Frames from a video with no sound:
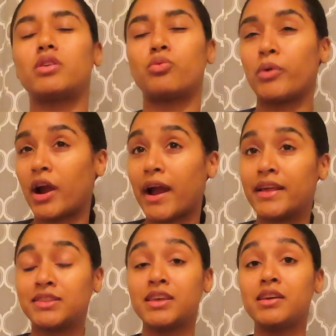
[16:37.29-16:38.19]
where
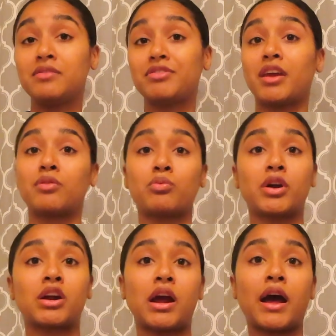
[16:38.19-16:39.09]
I live and
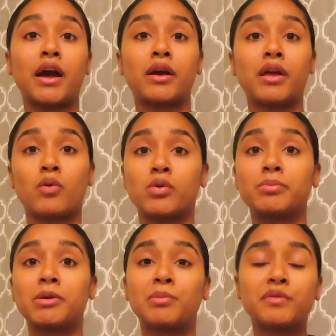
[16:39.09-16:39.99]
where I will
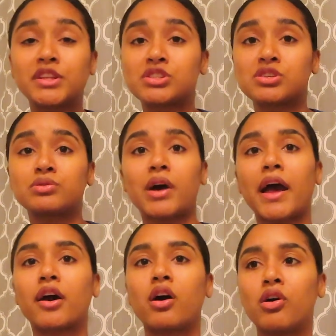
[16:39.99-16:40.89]
be moving to,
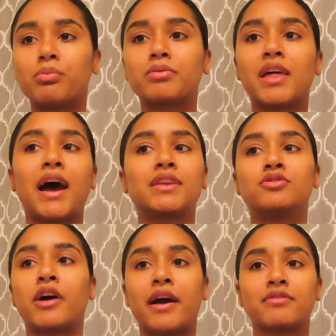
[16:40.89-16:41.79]
I hope that I do
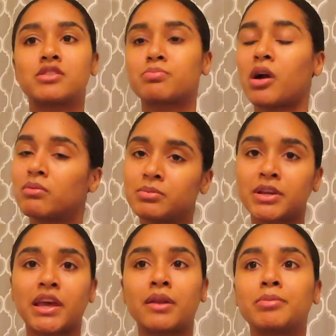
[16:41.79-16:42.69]
not have this problem
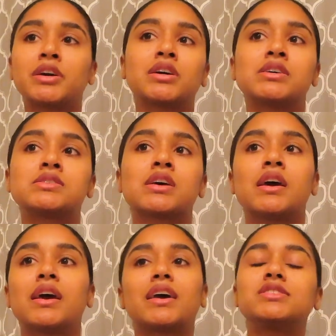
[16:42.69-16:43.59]
again because
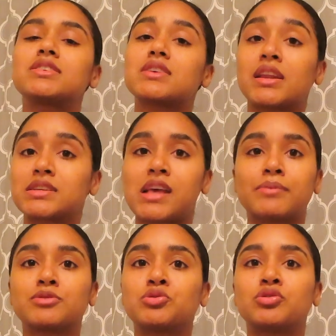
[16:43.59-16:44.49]
it's just
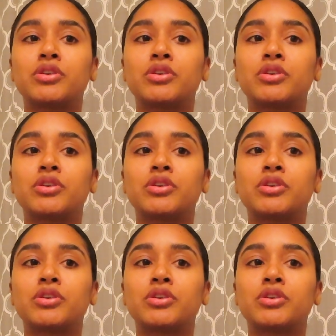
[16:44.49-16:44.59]
unacceptable.